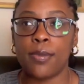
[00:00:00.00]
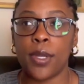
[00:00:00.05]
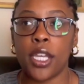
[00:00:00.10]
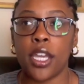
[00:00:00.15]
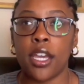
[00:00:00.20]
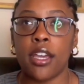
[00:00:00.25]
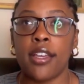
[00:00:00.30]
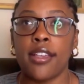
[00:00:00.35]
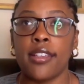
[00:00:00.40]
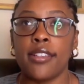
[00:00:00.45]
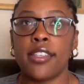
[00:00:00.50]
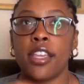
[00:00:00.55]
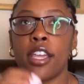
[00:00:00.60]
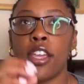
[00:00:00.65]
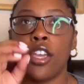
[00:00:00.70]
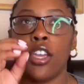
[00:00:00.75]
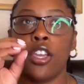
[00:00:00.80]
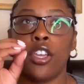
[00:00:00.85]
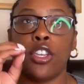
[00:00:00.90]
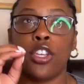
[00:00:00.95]
because
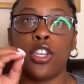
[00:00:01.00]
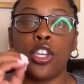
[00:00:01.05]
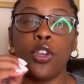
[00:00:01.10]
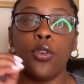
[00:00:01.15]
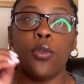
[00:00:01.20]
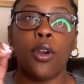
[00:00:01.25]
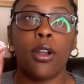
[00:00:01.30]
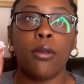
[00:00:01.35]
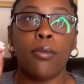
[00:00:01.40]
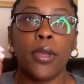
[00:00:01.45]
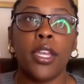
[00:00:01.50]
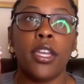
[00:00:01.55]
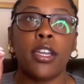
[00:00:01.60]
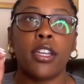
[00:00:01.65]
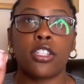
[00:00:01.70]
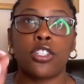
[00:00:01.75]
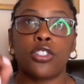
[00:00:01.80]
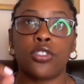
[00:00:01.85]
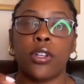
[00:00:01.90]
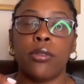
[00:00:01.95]
you are being
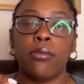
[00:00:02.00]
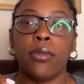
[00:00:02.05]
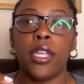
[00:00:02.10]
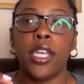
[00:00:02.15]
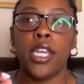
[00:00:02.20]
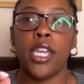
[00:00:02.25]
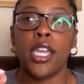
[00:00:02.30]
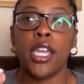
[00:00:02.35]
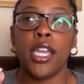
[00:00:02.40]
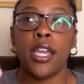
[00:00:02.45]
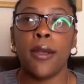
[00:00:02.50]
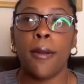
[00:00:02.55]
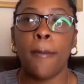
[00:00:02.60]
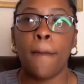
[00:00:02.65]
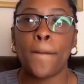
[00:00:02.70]
extremely